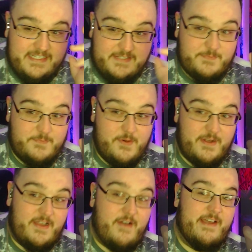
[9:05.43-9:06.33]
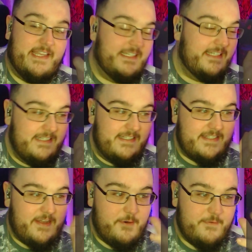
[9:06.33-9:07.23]
This one guy,
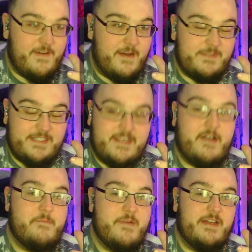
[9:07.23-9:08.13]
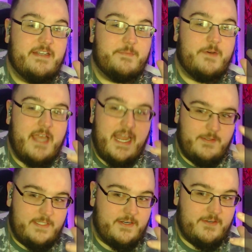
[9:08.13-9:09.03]
his whole family just got murdered by it, and
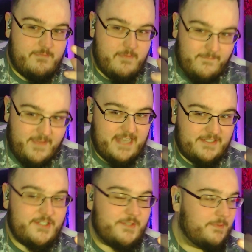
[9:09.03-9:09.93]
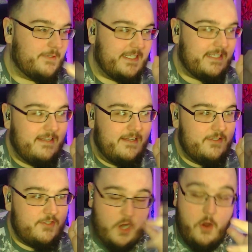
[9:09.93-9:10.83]
he's on a revenge spree.
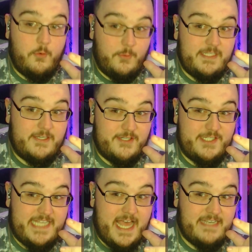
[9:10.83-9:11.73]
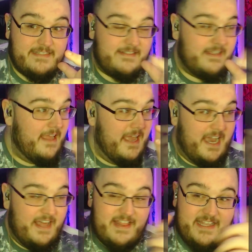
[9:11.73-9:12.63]
Totally understand.
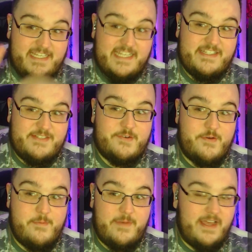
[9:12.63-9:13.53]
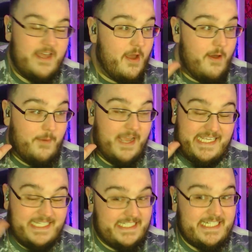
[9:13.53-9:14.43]
as uh, it's his trauma where
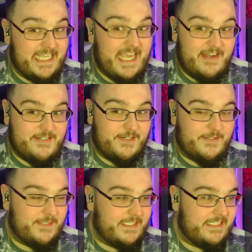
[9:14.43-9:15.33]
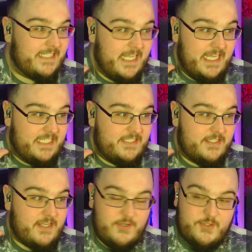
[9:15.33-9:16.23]
he didn't get a childhood, he
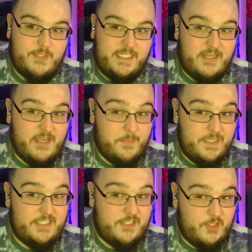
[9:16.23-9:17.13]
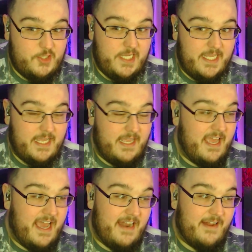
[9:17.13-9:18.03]
just got treated like a piece of shit,
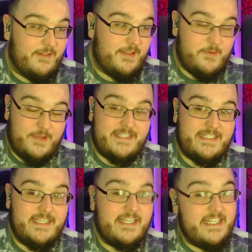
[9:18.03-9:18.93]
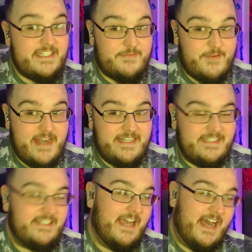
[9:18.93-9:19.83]
and all he wants is a friend
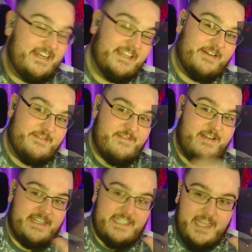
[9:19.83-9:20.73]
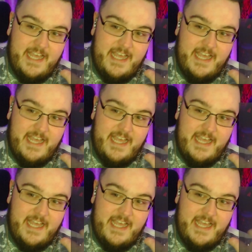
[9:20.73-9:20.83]
and a girlfriend.